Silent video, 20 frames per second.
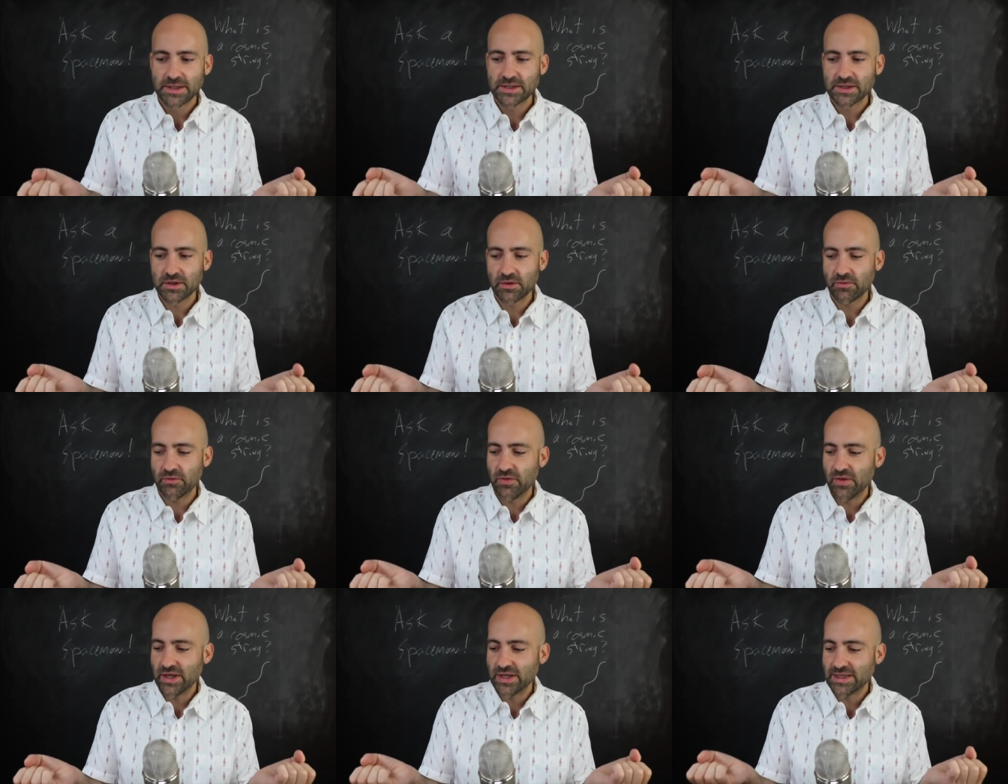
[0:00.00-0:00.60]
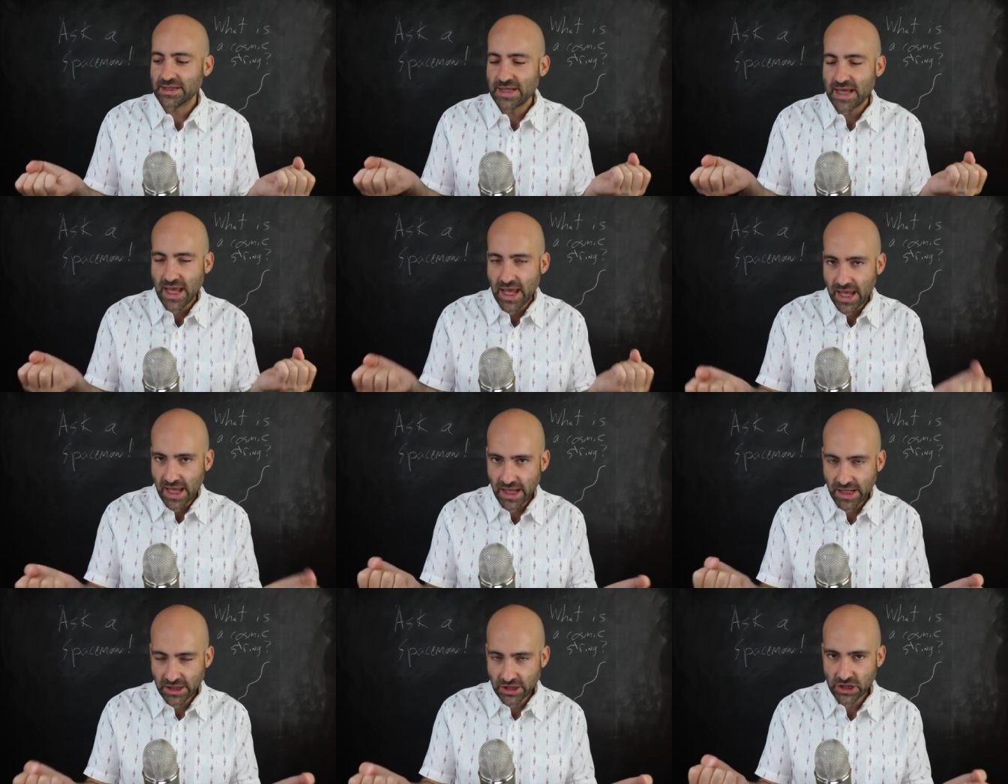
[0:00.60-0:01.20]
So the
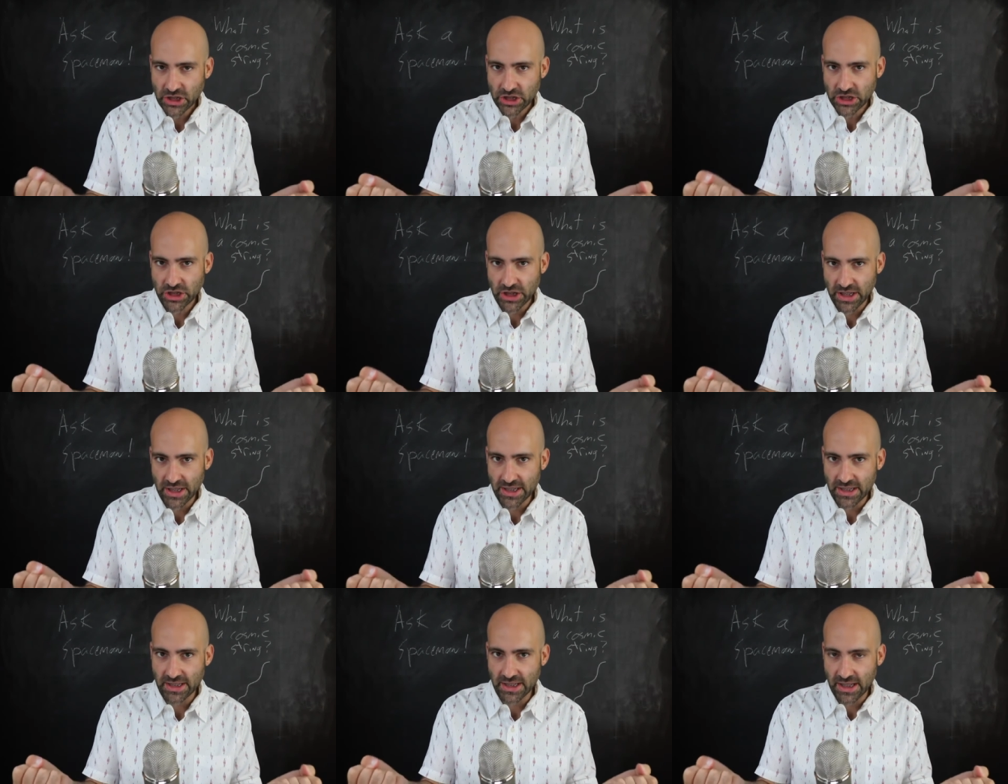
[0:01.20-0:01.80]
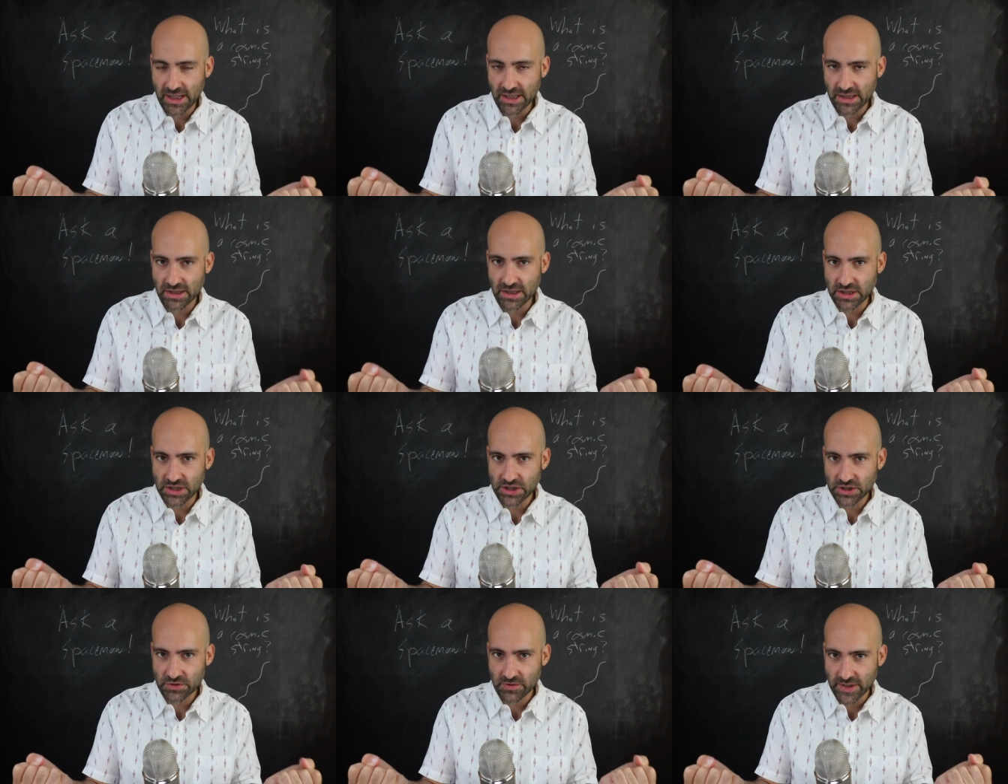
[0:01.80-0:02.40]
tension in
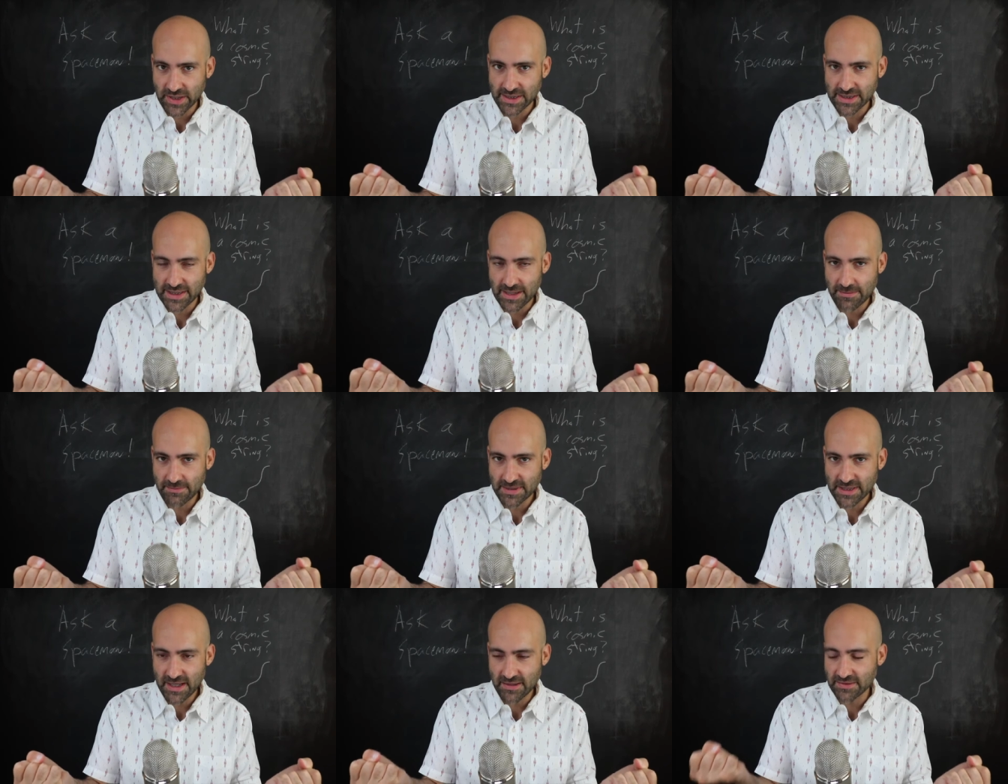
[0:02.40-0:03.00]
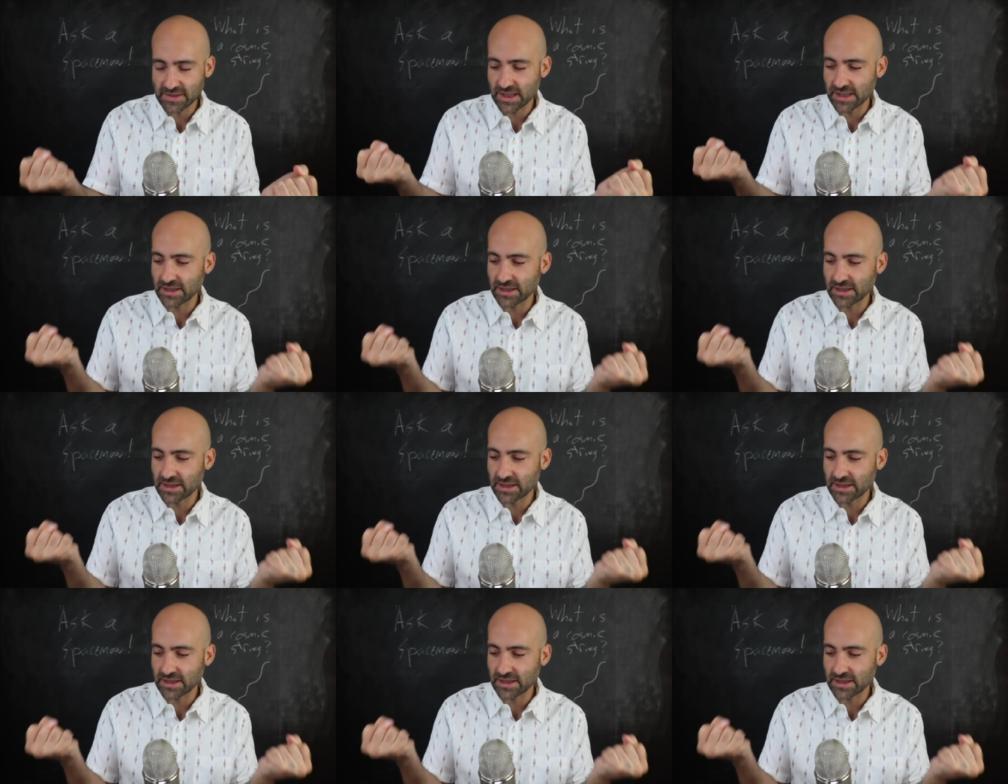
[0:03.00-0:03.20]
the strings themselves,